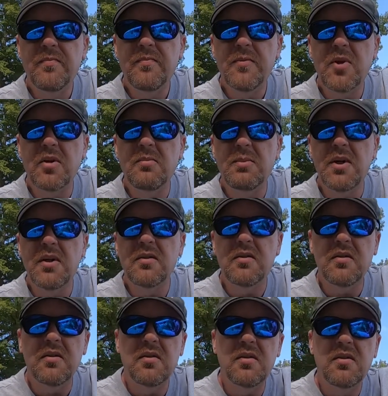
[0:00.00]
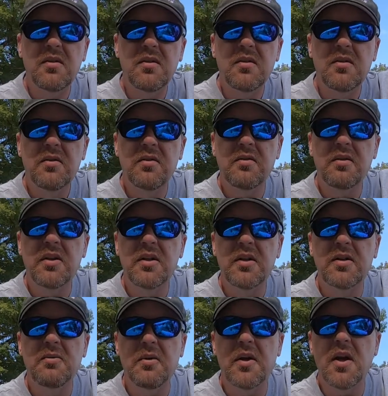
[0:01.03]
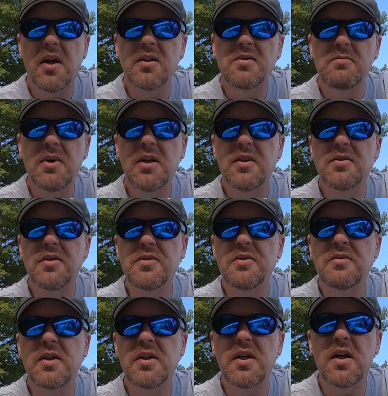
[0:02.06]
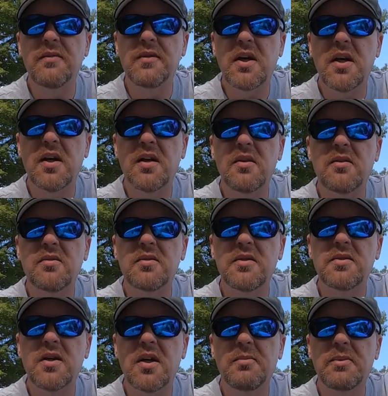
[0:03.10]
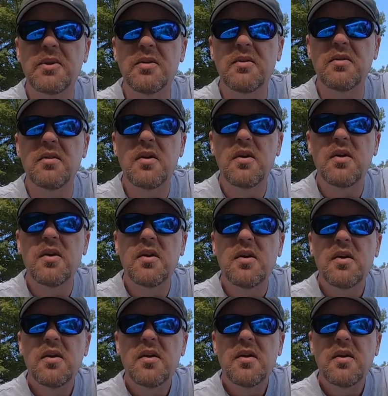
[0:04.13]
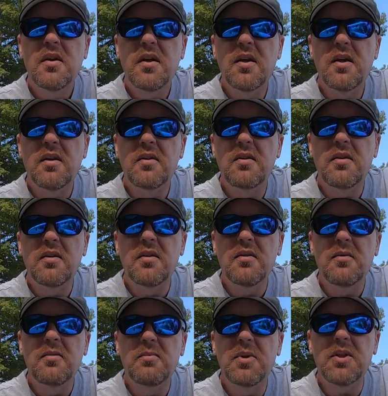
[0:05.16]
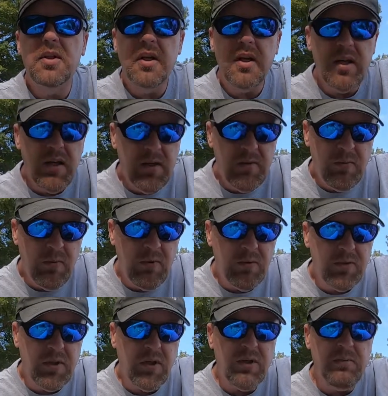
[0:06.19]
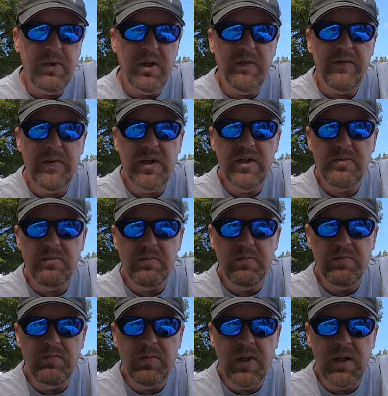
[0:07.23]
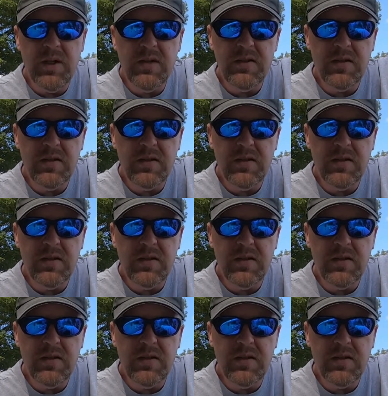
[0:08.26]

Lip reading: Talk about the 3 reaction baits that you need to have tied on this time of year. And but today we're going to talk about finesse baits.